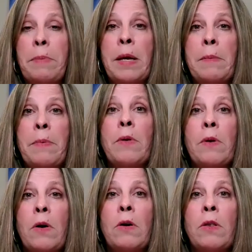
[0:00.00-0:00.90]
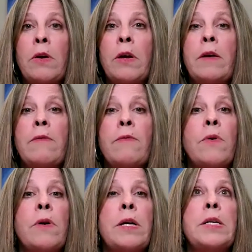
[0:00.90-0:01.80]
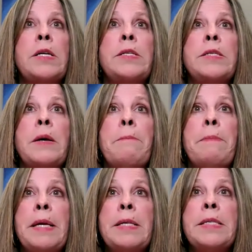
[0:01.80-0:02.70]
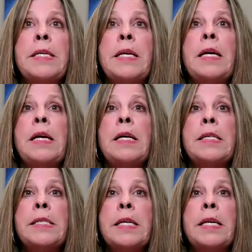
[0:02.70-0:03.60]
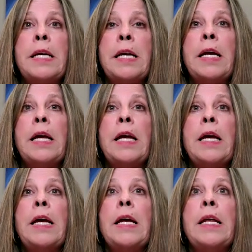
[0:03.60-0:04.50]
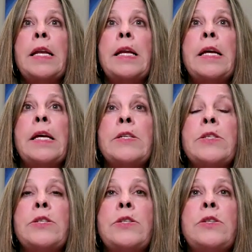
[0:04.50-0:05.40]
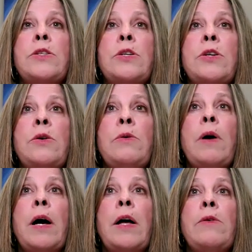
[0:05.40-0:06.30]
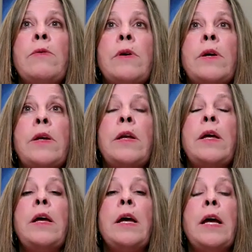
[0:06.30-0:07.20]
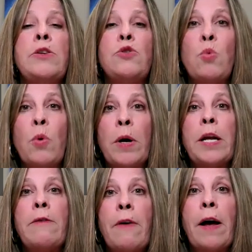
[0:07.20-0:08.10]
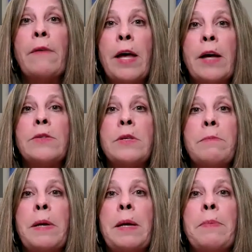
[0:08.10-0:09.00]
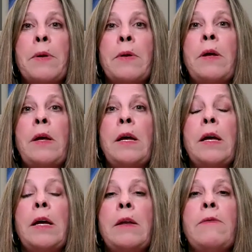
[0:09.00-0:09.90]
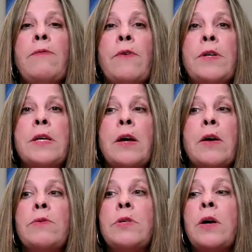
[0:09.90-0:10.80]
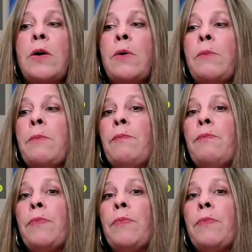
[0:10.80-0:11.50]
that people are looking for. It is a busy city. It is 225,000 people in Frisco. So